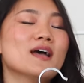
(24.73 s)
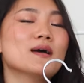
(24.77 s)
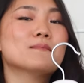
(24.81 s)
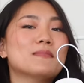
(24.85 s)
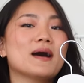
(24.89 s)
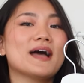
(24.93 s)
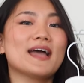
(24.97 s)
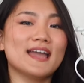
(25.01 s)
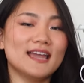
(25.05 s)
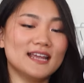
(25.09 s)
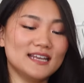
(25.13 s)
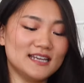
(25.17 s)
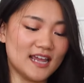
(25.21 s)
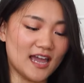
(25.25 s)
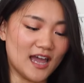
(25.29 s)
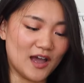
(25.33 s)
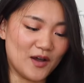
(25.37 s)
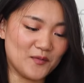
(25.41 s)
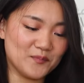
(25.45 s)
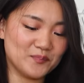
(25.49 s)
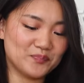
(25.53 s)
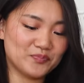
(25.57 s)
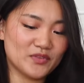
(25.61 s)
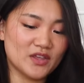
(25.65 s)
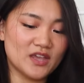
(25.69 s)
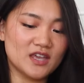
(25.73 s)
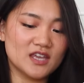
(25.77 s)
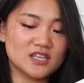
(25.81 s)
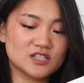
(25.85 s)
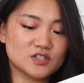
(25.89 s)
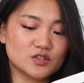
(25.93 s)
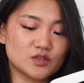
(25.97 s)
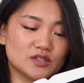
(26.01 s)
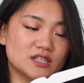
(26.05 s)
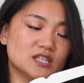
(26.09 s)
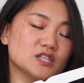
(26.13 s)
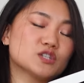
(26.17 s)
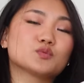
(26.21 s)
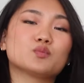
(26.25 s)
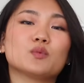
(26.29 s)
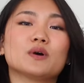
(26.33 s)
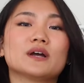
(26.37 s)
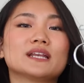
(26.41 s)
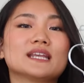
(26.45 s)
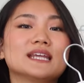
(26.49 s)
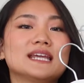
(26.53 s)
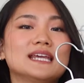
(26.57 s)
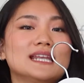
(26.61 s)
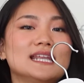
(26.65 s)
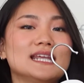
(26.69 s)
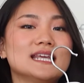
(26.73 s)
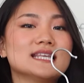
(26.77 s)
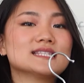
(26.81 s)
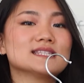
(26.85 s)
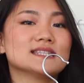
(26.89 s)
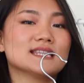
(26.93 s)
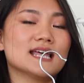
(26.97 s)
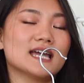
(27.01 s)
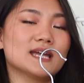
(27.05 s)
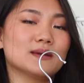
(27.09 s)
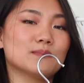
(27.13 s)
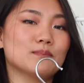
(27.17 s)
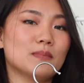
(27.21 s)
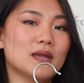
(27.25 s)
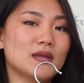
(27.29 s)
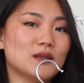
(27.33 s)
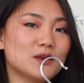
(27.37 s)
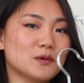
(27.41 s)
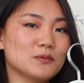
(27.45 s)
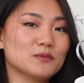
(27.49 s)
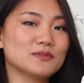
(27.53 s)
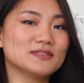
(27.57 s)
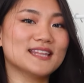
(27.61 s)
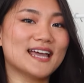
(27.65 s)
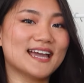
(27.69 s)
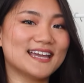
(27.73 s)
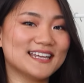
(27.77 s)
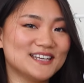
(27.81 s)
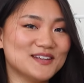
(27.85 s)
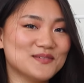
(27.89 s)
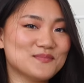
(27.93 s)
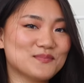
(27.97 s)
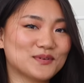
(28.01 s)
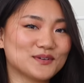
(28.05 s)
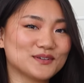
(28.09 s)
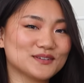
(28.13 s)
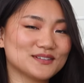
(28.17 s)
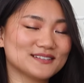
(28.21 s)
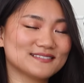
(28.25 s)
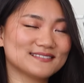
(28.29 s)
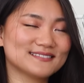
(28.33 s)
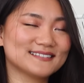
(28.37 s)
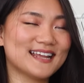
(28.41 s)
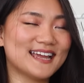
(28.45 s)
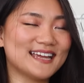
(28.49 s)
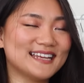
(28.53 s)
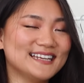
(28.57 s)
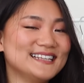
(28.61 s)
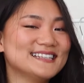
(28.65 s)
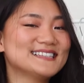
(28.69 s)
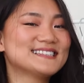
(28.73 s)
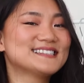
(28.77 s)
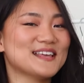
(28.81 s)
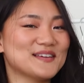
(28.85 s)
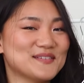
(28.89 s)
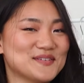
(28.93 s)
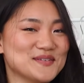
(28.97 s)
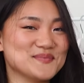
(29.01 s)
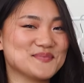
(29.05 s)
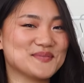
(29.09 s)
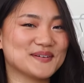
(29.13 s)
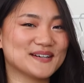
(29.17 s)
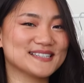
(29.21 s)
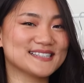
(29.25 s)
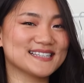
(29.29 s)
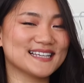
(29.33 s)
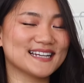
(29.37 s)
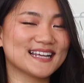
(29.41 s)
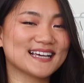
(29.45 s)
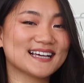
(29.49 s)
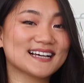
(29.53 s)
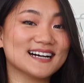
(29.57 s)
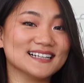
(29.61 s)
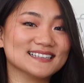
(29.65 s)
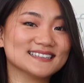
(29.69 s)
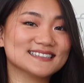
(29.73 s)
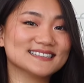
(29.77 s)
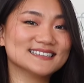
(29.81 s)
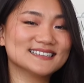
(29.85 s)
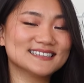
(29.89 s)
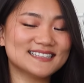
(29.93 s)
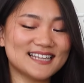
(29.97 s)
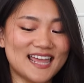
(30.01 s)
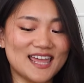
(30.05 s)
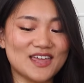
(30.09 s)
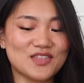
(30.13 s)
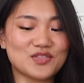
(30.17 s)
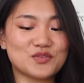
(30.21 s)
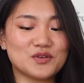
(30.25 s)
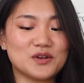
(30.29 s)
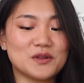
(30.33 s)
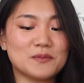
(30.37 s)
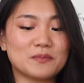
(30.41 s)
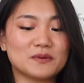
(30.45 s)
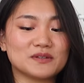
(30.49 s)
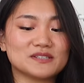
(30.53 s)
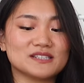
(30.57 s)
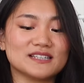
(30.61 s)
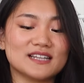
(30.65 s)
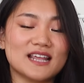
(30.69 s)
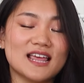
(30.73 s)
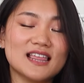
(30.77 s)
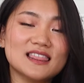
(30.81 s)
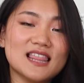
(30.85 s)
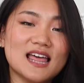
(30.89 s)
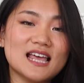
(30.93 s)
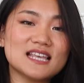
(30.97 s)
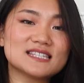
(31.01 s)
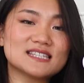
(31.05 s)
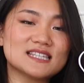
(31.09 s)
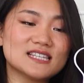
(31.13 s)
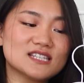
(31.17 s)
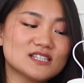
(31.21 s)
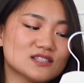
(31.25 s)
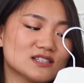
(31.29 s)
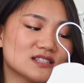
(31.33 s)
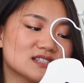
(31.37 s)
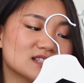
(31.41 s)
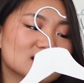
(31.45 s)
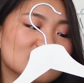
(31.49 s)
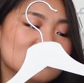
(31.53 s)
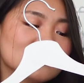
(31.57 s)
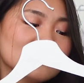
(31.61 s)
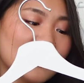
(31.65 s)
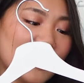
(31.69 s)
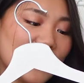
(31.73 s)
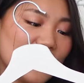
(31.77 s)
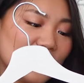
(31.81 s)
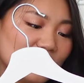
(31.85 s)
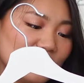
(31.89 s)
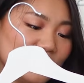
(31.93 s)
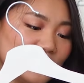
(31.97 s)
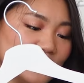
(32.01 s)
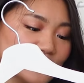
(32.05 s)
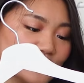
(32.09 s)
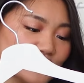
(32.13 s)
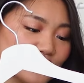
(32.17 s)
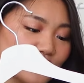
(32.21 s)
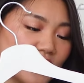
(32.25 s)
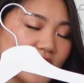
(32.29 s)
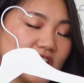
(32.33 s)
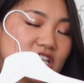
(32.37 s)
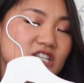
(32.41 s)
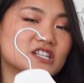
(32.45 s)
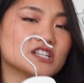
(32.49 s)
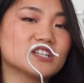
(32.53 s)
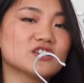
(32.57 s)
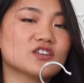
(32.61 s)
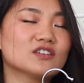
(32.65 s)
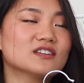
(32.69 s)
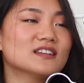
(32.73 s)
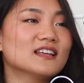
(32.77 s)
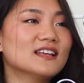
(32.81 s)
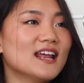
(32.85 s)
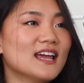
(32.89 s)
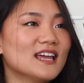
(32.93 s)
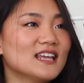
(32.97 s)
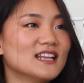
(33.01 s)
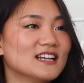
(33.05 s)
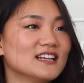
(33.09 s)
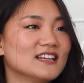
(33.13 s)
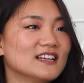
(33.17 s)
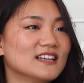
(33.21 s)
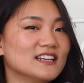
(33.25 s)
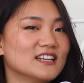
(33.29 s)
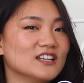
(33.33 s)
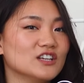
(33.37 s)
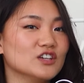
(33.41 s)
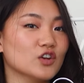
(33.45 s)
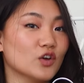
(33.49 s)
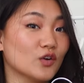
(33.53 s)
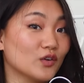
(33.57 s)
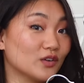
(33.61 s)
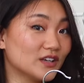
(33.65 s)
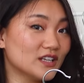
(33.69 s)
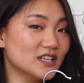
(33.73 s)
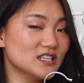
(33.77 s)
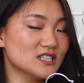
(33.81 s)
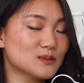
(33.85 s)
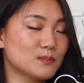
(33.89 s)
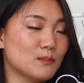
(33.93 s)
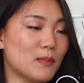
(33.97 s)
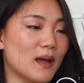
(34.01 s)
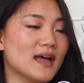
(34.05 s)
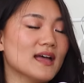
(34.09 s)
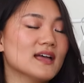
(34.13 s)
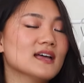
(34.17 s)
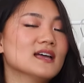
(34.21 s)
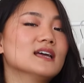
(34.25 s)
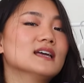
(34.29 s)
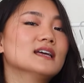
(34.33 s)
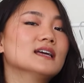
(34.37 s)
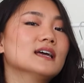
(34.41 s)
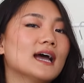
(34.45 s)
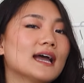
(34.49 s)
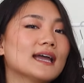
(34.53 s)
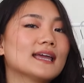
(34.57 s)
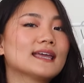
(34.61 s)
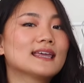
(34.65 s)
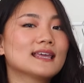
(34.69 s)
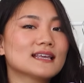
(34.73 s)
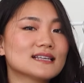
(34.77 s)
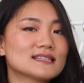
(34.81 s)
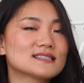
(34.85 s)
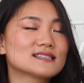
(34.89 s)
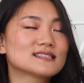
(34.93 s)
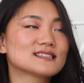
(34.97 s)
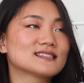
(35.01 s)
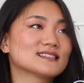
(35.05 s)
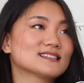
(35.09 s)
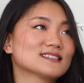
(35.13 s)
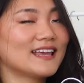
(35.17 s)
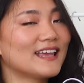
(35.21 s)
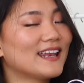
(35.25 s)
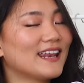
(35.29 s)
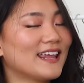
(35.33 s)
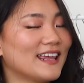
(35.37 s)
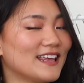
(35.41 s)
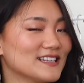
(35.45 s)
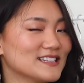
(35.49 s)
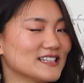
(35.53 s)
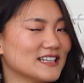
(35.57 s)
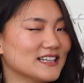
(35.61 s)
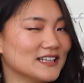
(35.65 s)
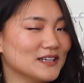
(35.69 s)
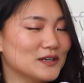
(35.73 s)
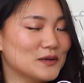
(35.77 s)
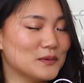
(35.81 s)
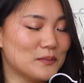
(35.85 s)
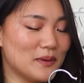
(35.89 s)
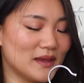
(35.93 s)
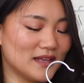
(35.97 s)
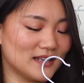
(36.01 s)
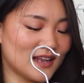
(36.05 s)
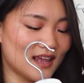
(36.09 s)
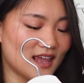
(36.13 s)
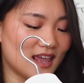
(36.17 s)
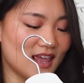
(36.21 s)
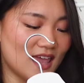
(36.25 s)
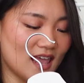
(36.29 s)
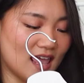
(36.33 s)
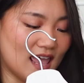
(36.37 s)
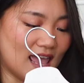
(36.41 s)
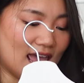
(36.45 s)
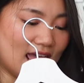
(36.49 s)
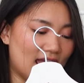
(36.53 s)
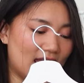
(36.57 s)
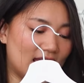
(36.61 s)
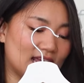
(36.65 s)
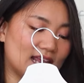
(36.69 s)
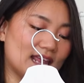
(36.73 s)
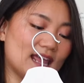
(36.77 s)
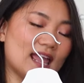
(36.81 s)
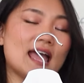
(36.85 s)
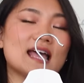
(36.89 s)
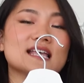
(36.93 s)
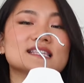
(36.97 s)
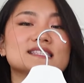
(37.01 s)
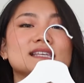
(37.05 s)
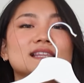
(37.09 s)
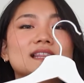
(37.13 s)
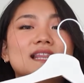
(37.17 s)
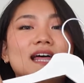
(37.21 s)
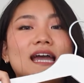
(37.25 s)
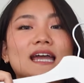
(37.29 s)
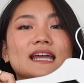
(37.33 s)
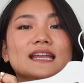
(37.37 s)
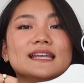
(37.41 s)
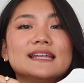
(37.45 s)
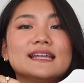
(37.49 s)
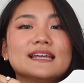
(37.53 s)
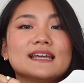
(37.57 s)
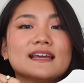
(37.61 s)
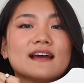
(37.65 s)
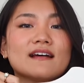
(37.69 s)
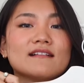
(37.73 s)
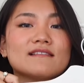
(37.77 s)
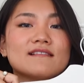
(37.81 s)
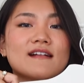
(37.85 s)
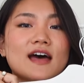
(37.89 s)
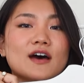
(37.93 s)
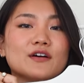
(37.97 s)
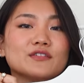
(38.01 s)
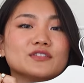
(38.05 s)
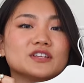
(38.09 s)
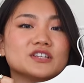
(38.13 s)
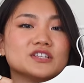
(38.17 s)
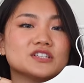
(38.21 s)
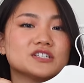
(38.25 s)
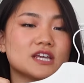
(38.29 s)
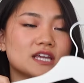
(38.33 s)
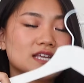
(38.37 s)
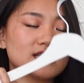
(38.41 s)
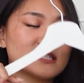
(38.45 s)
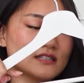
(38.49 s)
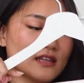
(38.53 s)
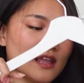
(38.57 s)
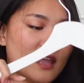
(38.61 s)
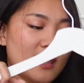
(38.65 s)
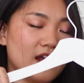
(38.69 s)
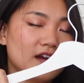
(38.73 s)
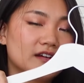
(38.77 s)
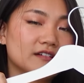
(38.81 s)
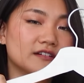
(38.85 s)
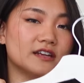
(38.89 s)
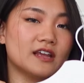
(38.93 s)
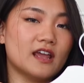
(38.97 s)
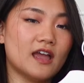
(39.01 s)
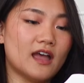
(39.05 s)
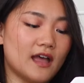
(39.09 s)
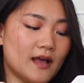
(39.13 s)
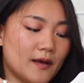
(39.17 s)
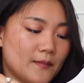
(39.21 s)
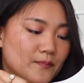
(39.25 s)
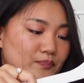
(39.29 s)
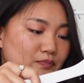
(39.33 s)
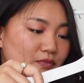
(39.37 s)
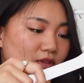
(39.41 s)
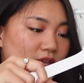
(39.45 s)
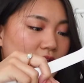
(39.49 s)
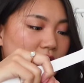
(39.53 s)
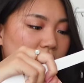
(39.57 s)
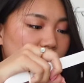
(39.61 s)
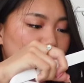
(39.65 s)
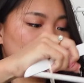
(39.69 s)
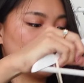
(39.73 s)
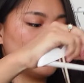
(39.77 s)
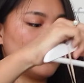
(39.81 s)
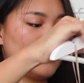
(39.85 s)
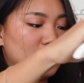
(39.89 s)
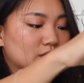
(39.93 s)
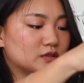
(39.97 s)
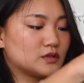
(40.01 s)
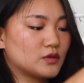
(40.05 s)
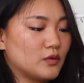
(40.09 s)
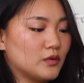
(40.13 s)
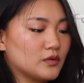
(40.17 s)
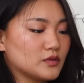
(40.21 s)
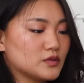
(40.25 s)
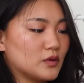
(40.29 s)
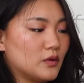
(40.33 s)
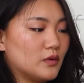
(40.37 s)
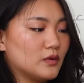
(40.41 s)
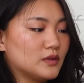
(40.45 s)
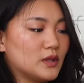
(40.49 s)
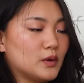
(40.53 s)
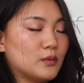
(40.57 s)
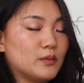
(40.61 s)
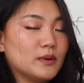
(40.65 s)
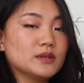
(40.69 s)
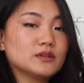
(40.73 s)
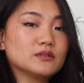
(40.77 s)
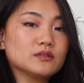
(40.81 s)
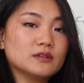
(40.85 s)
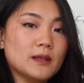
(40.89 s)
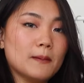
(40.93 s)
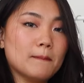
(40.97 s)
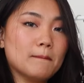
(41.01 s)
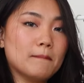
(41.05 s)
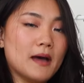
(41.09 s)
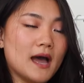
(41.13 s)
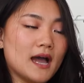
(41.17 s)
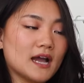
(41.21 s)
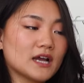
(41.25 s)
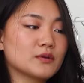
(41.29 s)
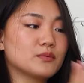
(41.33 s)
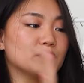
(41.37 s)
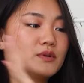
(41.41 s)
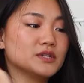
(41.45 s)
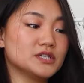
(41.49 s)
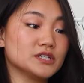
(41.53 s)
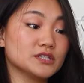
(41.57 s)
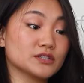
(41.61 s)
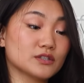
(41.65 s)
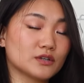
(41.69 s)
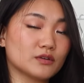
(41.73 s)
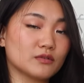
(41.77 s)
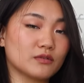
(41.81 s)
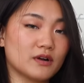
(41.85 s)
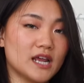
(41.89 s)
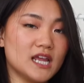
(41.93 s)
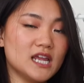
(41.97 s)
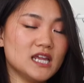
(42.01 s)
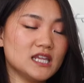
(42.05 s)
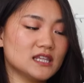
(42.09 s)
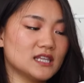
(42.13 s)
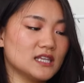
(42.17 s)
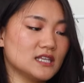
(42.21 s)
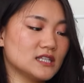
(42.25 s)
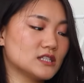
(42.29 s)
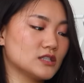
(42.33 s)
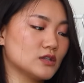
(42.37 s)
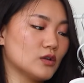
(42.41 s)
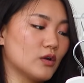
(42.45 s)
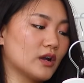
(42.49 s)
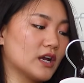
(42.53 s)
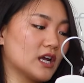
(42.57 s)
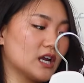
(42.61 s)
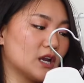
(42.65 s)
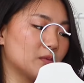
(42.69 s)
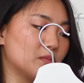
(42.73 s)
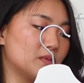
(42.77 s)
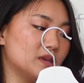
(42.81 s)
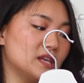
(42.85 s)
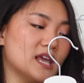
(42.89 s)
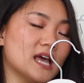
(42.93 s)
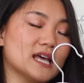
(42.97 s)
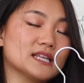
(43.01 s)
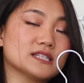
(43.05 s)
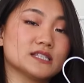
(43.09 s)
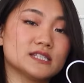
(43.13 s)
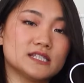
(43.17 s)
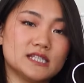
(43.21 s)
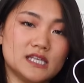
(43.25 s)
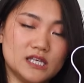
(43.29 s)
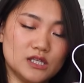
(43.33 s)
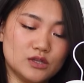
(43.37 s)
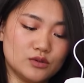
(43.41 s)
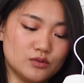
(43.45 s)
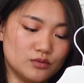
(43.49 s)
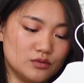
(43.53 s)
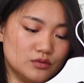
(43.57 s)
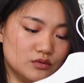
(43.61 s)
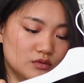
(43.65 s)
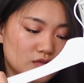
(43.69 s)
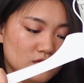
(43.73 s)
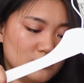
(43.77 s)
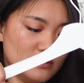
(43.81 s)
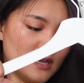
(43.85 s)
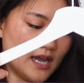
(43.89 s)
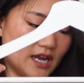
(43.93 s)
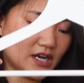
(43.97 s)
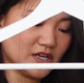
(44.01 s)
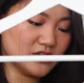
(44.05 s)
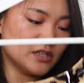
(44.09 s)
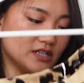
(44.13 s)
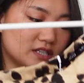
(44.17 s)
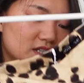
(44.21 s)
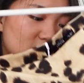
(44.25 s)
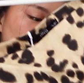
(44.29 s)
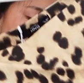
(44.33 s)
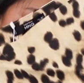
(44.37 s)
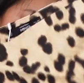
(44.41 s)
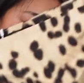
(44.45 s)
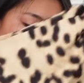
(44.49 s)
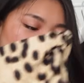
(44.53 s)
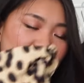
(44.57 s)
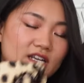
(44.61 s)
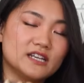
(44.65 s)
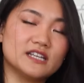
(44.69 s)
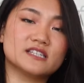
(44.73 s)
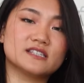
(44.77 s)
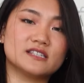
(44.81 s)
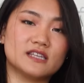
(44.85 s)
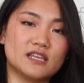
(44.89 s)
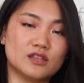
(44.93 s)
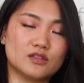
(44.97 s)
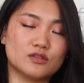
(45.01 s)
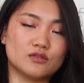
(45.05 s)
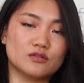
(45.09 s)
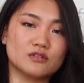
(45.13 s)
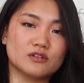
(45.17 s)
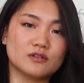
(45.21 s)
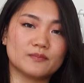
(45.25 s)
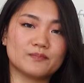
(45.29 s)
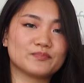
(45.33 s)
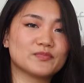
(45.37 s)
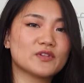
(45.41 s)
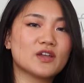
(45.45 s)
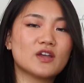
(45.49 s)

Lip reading: But anyhow, so this one, it is made of 97% cotton and 3% elastic, slightly stretchy. Not that I really noticed, but I guess it is a little bit. And it has a lining around the chest area as well as goes all the way to the back, which is great. It's not gonna be as see-through. Actually, it's not really see-through.